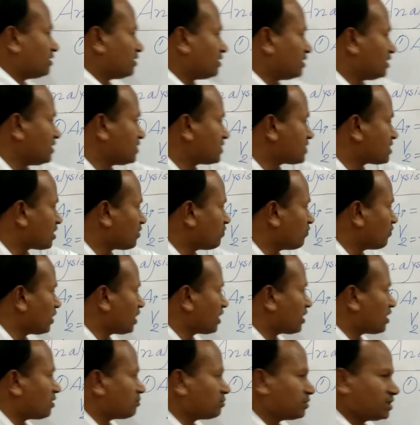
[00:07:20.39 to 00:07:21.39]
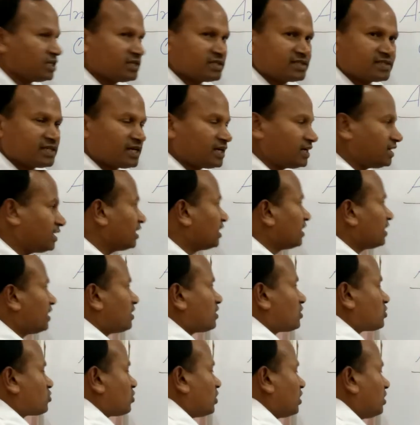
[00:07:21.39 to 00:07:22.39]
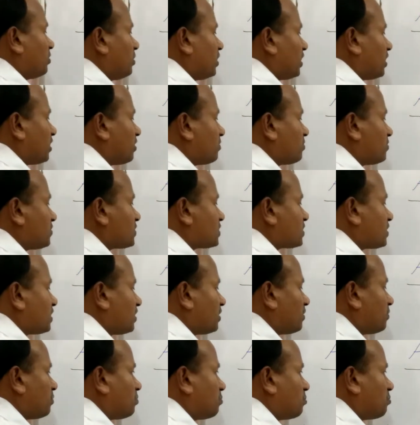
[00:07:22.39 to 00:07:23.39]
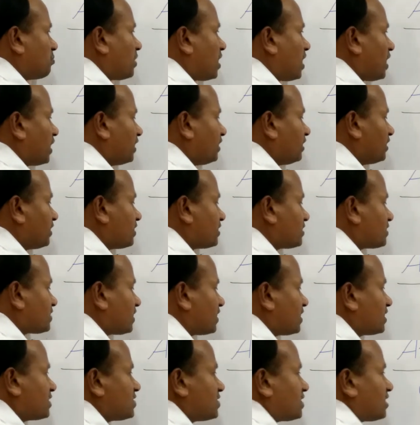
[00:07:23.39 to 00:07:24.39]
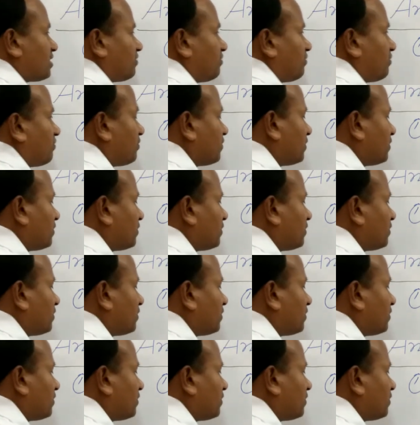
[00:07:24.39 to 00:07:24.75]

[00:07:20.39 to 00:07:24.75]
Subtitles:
This term will come this side, so it becomes minus HF